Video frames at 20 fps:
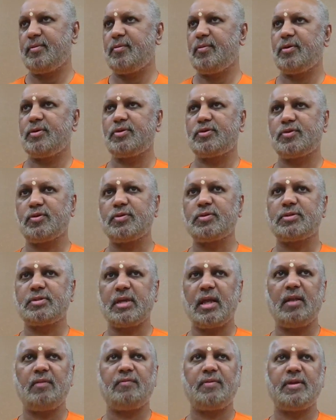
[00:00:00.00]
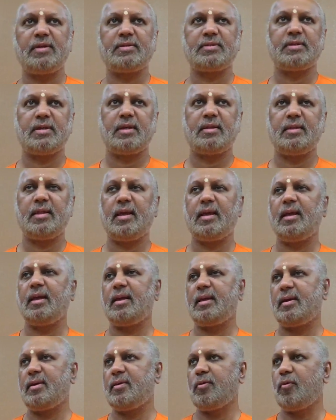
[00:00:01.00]
One's own self is the
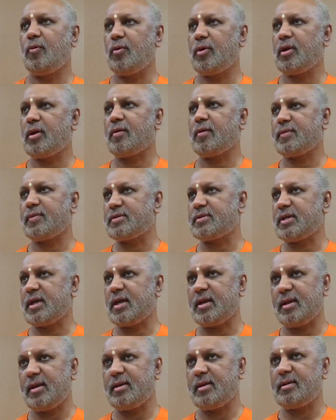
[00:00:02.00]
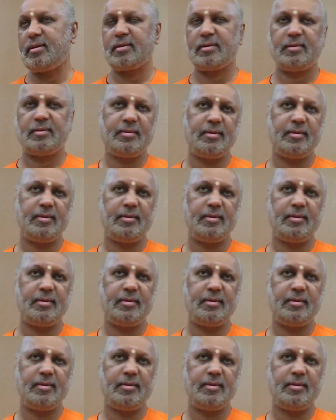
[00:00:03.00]
owner of the chariot.